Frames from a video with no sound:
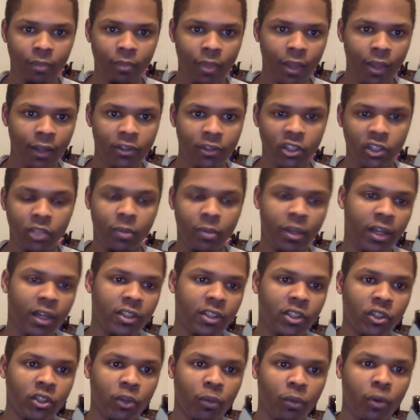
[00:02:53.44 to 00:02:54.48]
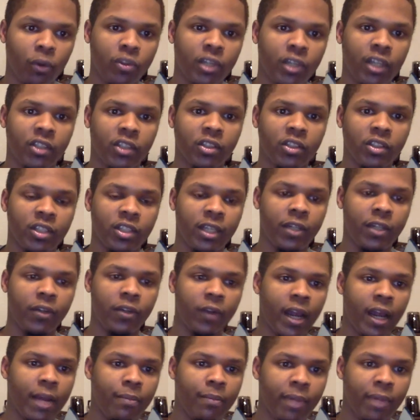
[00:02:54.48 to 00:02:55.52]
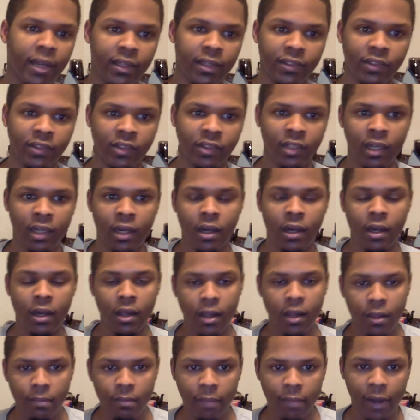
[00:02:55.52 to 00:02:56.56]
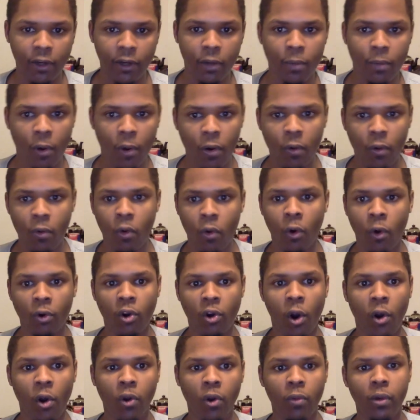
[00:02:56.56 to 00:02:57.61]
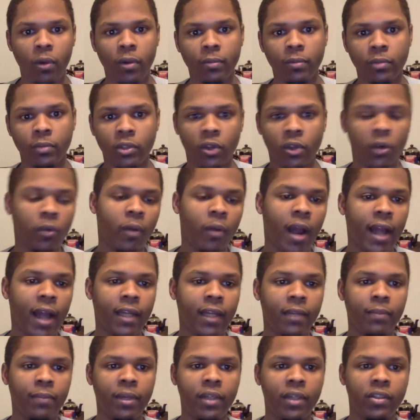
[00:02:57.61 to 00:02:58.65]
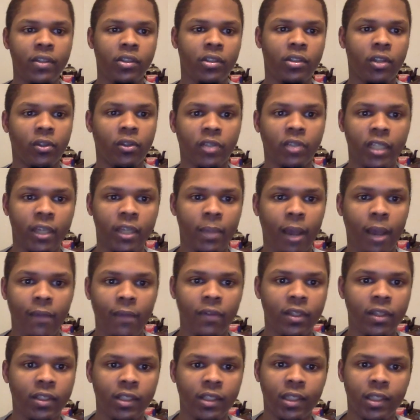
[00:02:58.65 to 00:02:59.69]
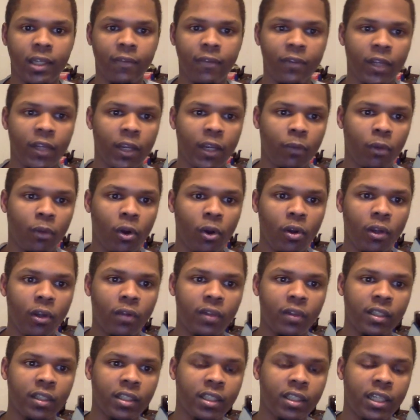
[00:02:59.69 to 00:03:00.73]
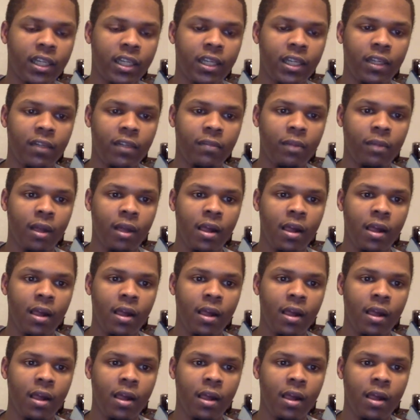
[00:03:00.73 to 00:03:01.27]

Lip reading: just because he's a rotation center at best. Michael P Carter Williams is going to ride the bench. Don't see him having a significant role on this team